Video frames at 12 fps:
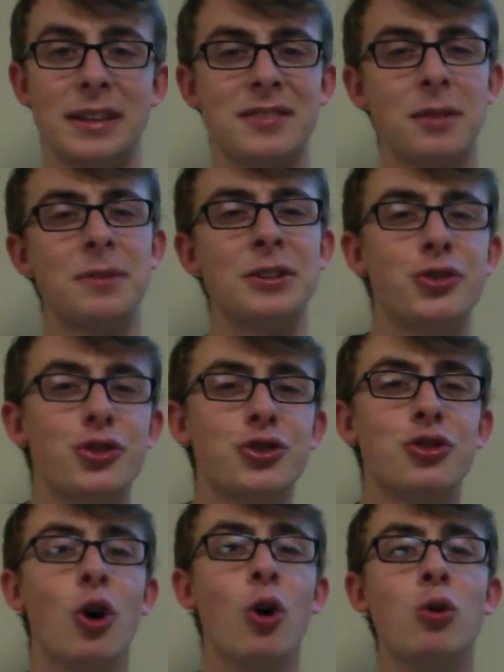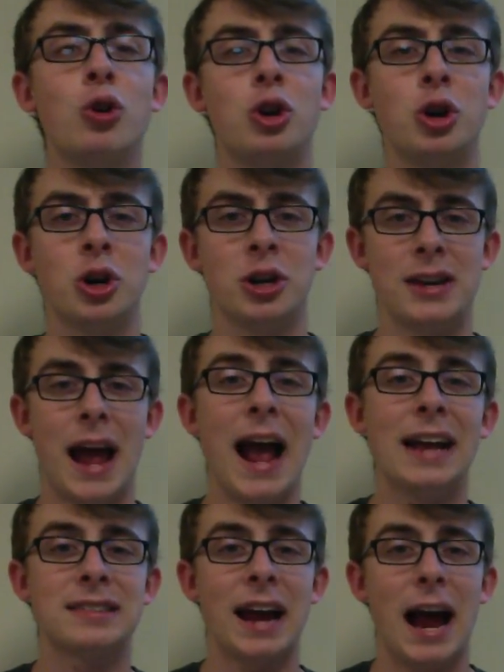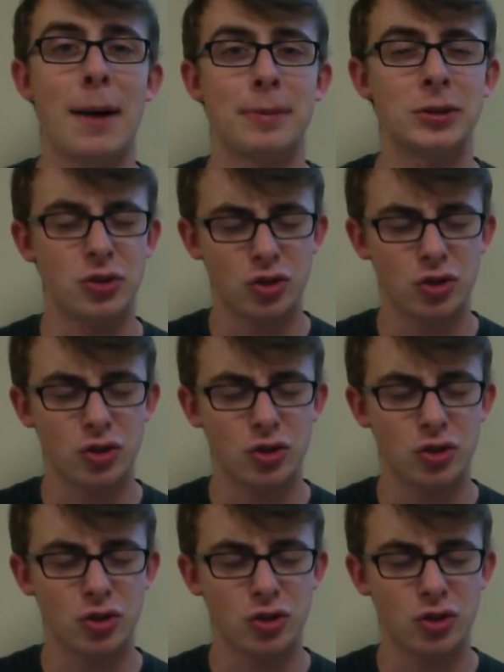that something so good has happened,